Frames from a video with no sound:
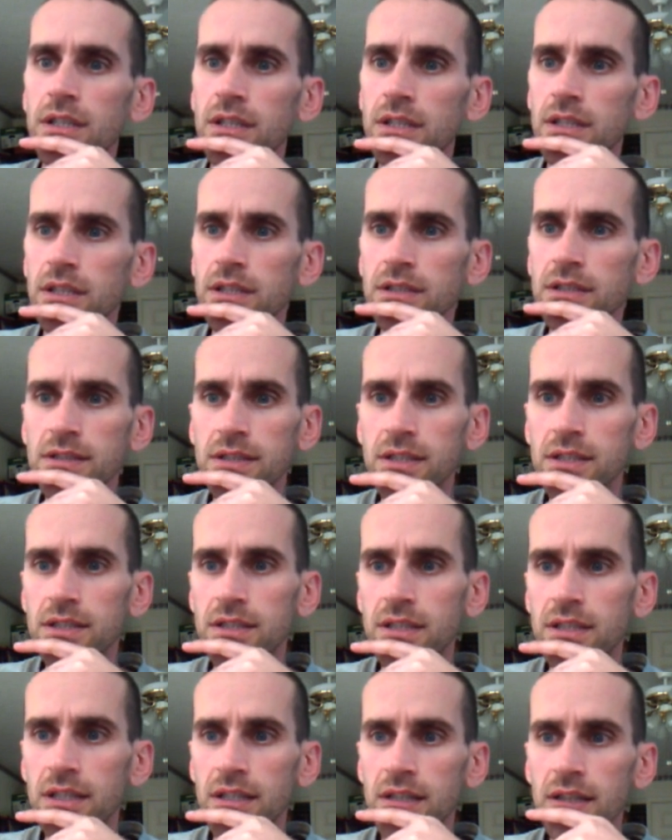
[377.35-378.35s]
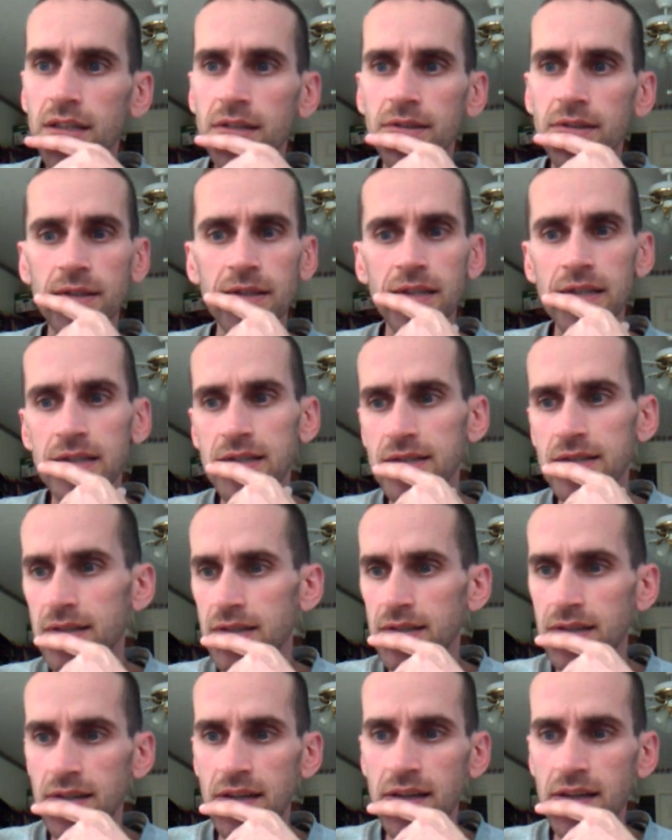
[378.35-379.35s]
Yeah, I said that. I
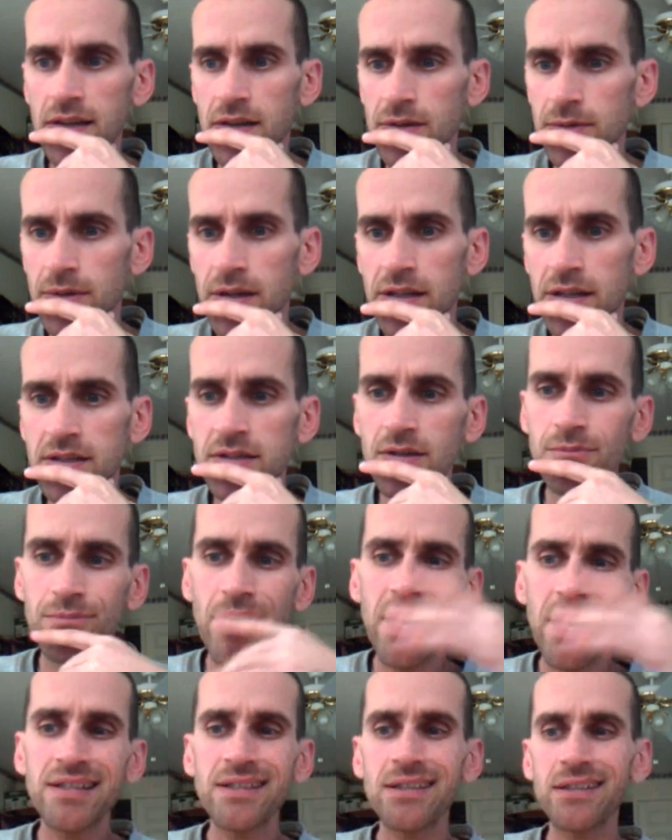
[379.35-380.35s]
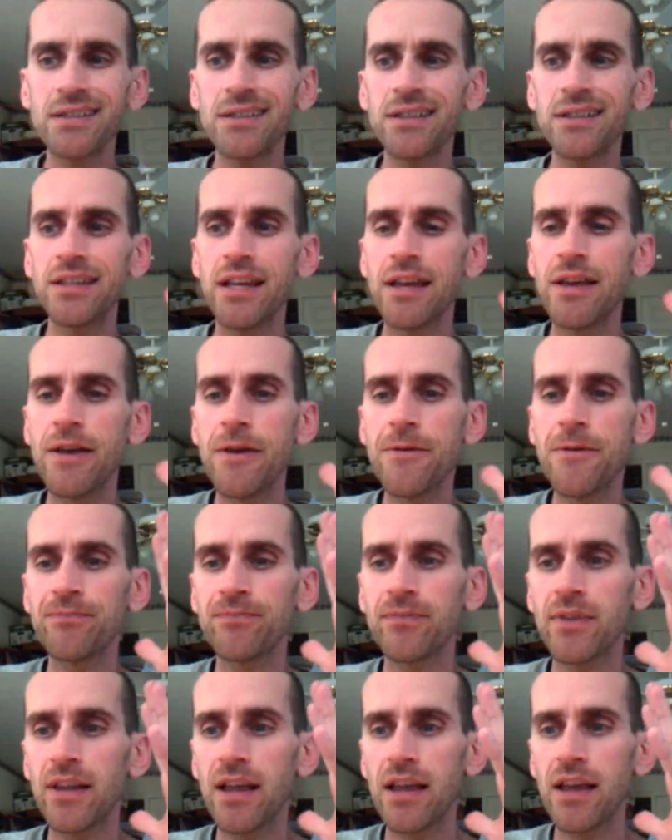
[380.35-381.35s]
said that already. So basically,
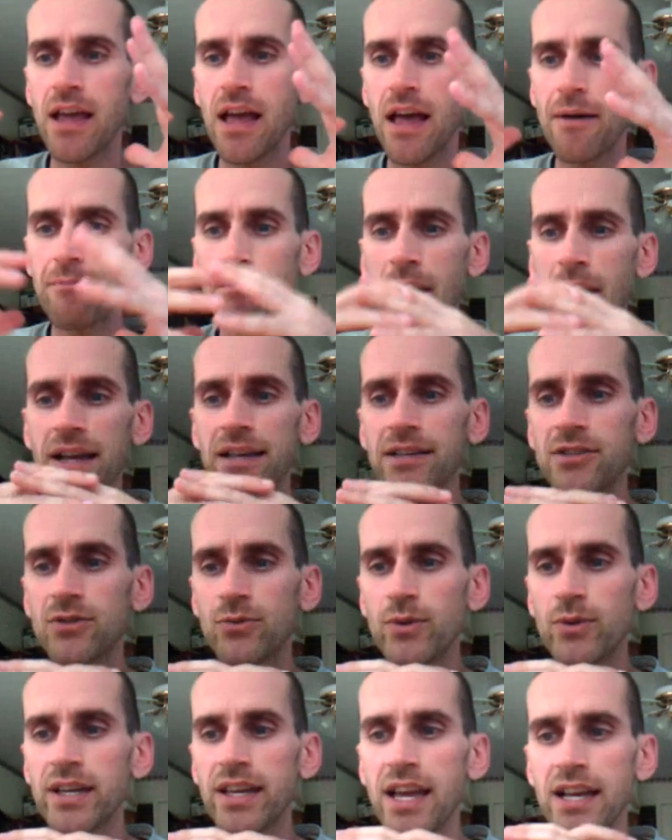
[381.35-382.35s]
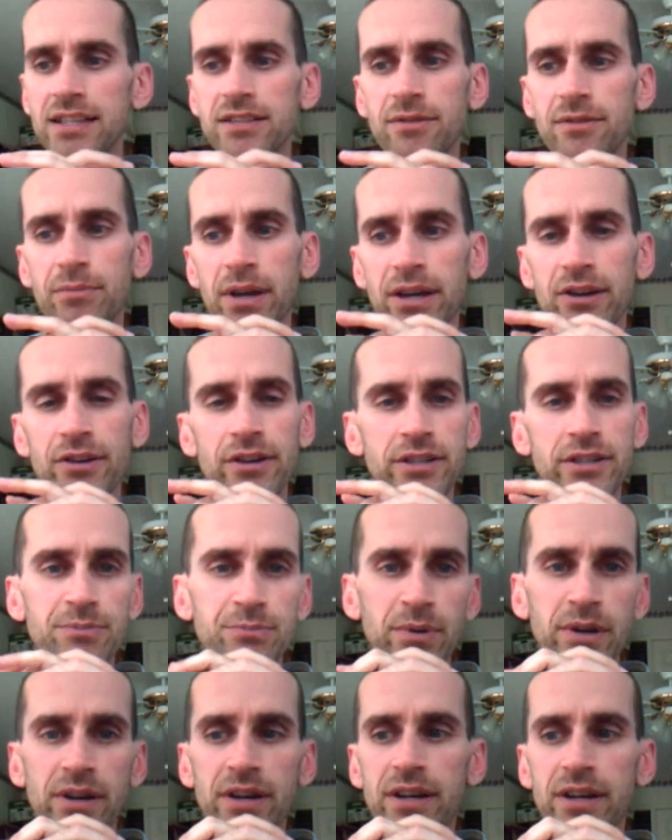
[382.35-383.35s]
Mike Swick has a bigger
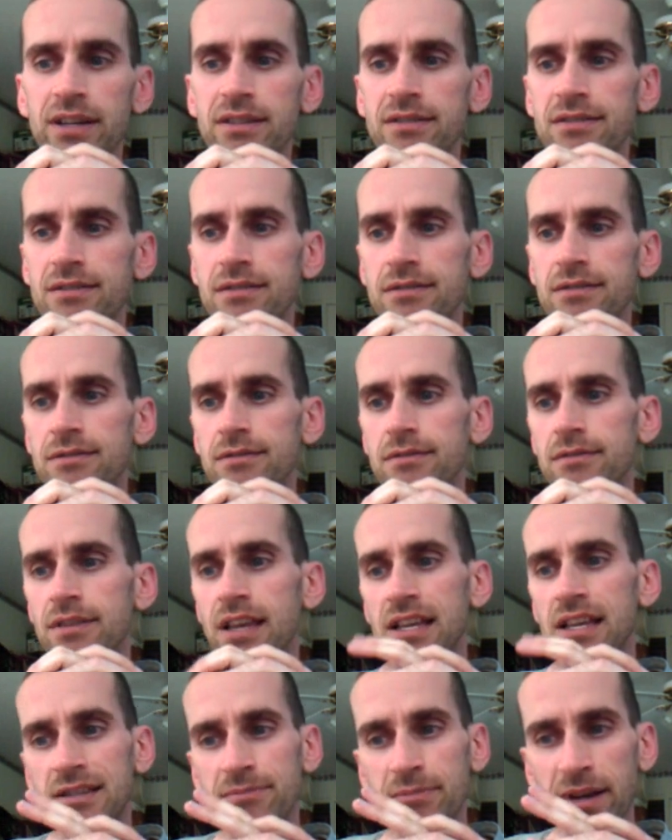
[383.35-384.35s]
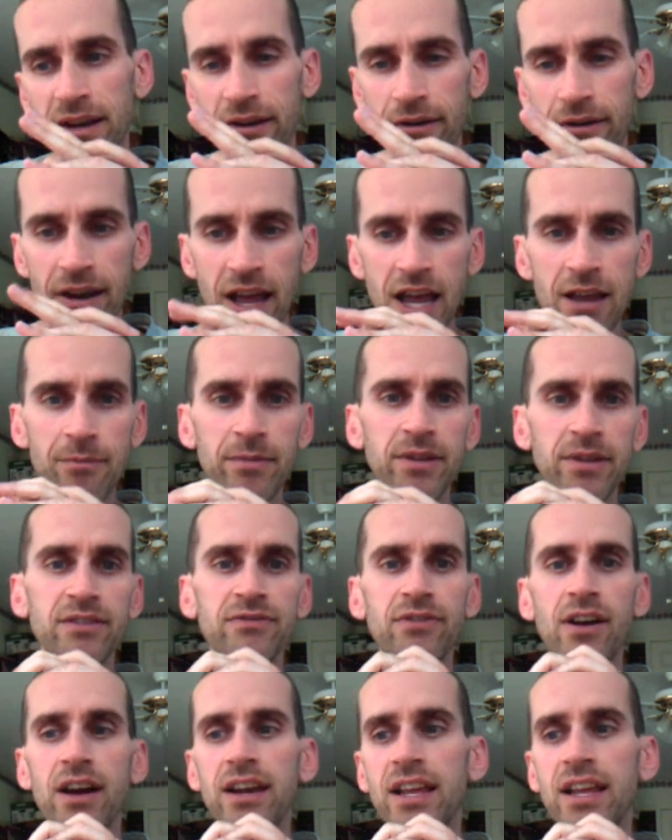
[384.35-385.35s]
experience. He has a bigger name in
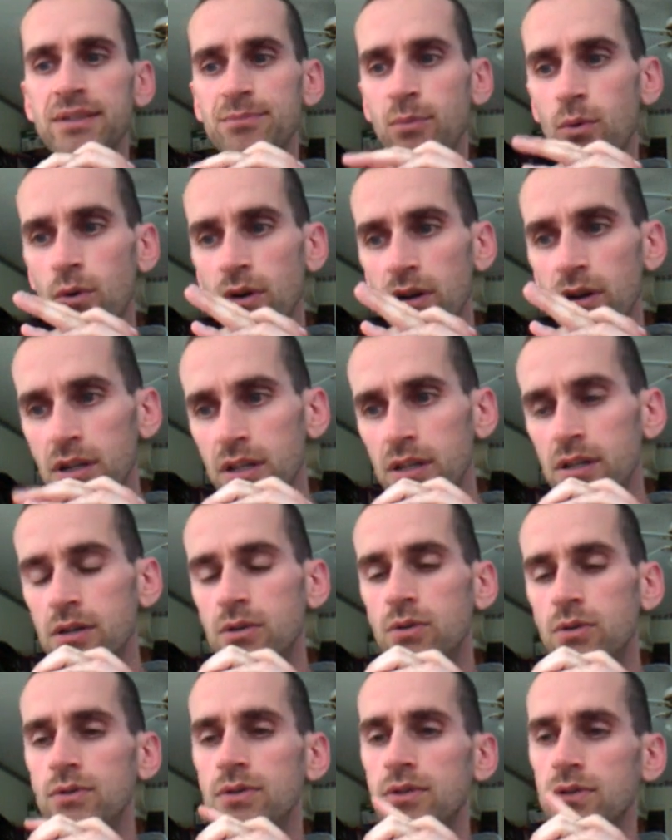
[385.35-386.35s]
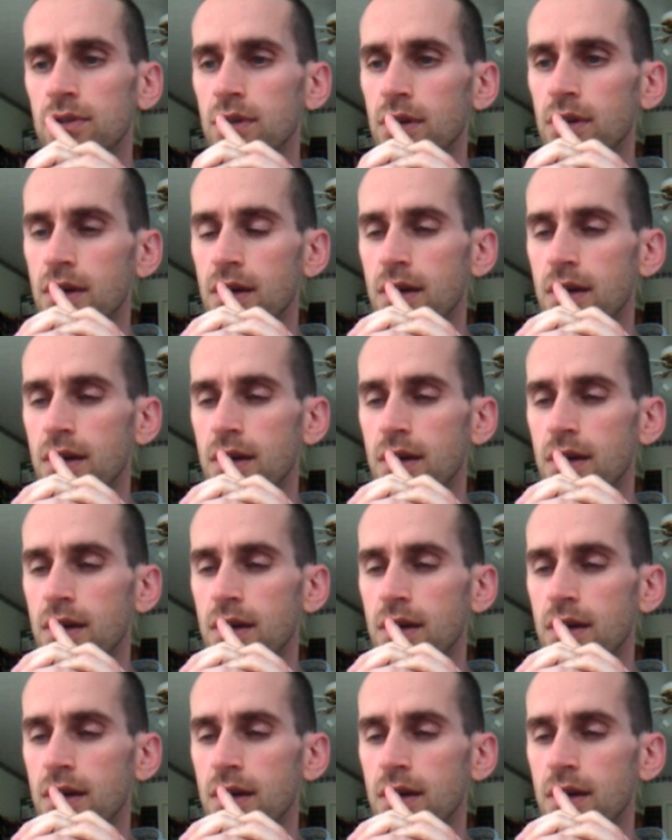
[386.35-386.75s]
this fight. He has more to lose.